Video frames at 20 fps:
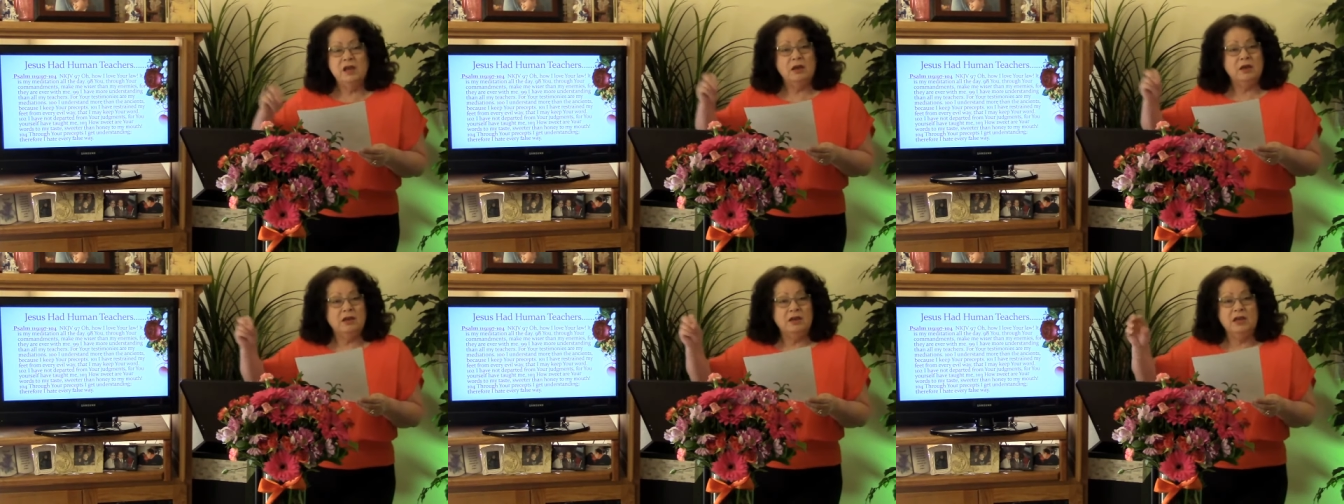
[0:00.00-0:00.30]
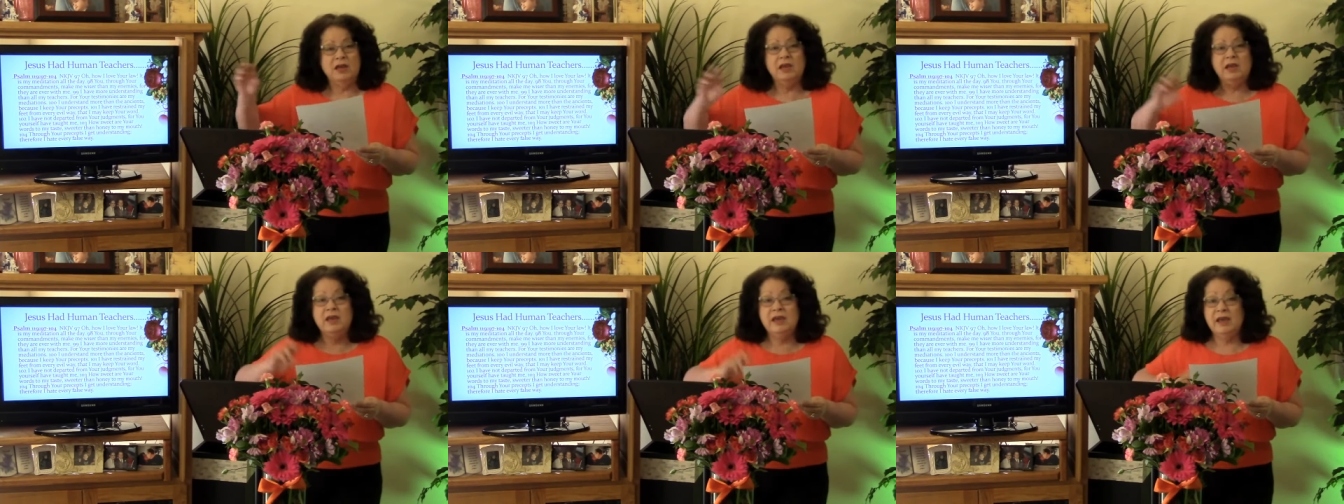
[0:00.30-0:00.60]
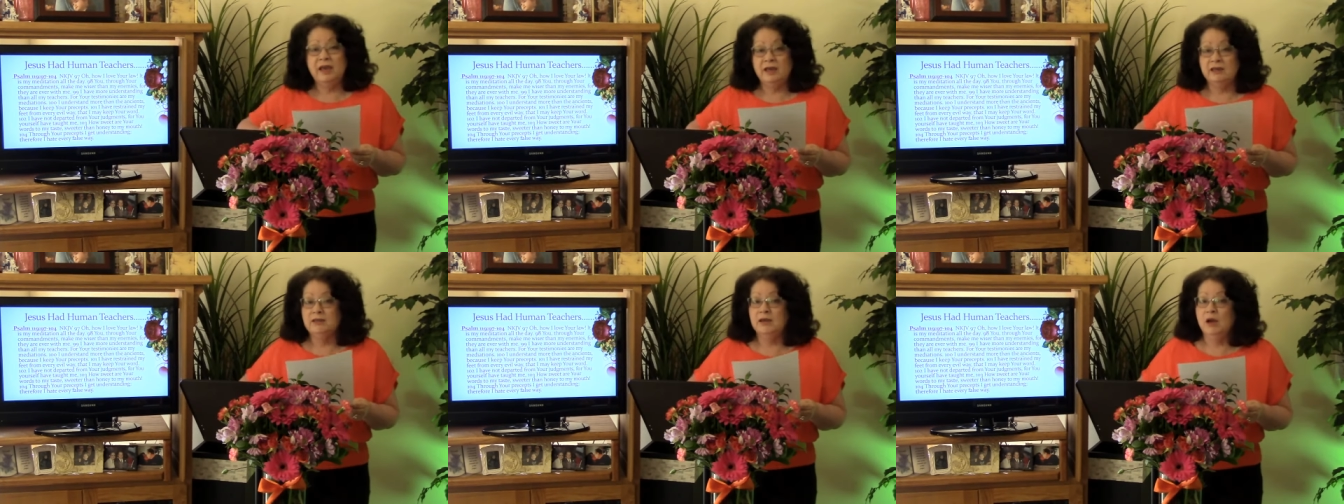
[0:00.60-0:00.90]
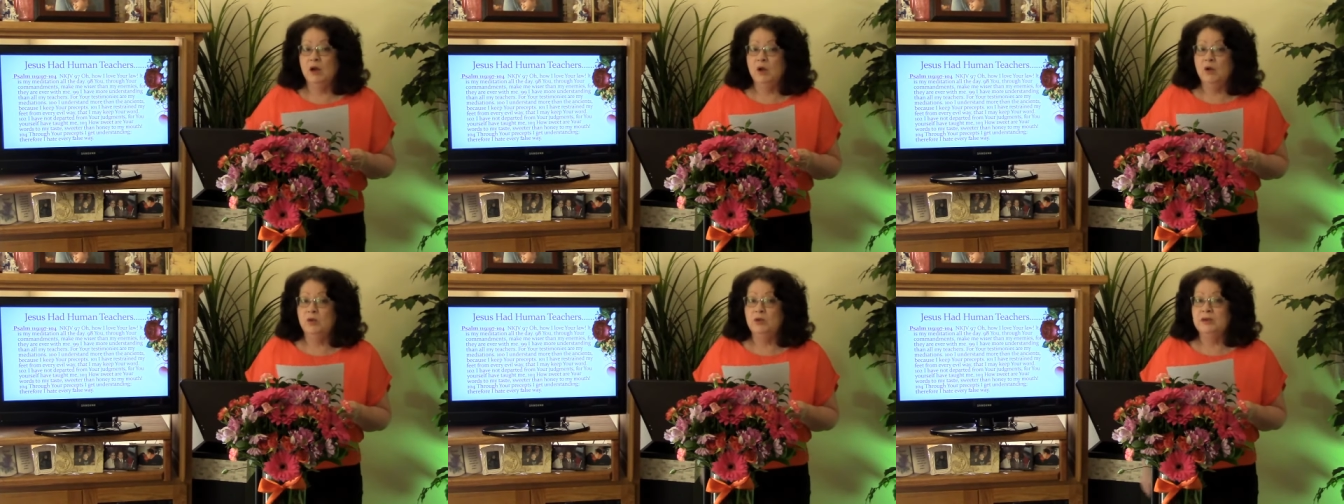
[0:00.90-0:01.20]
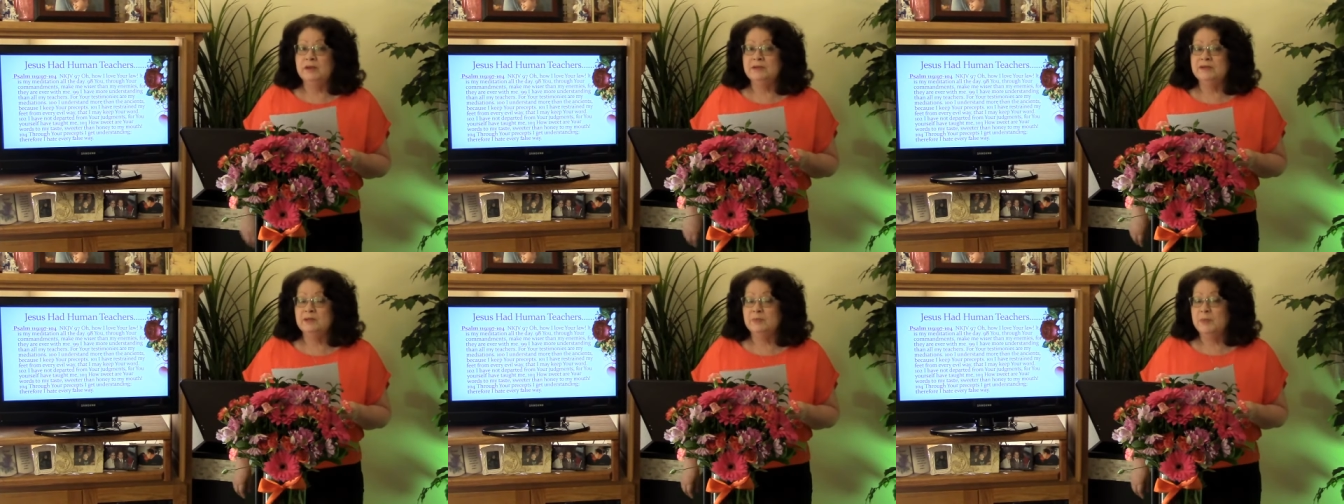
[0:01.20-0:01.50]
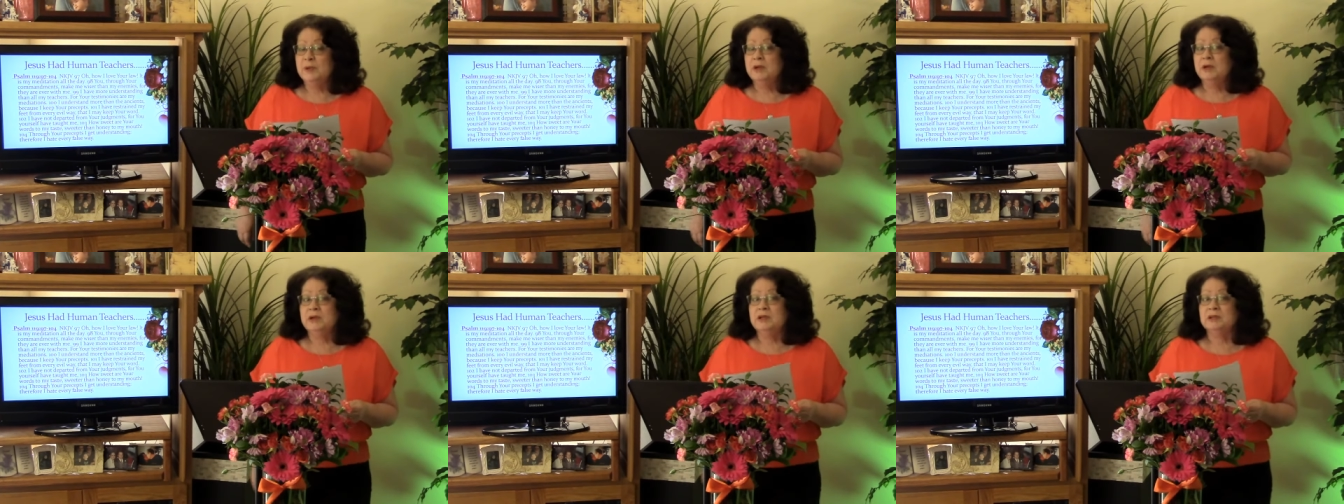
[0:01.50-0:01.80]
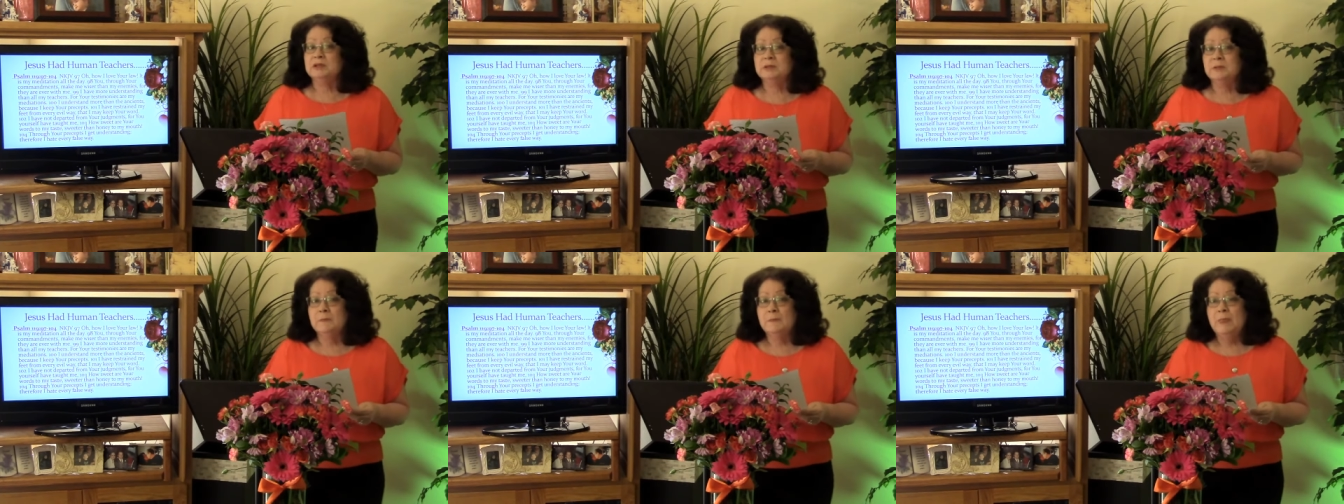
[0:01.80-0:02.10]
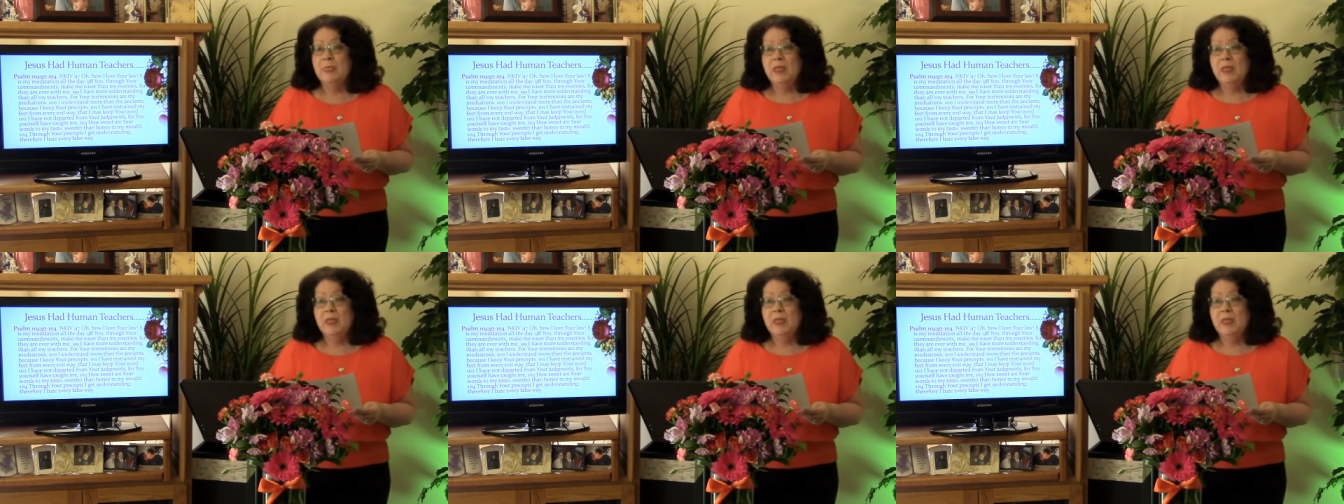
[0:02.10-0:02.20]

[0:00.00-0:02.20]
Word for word: Uh, he had the Holy Spirit.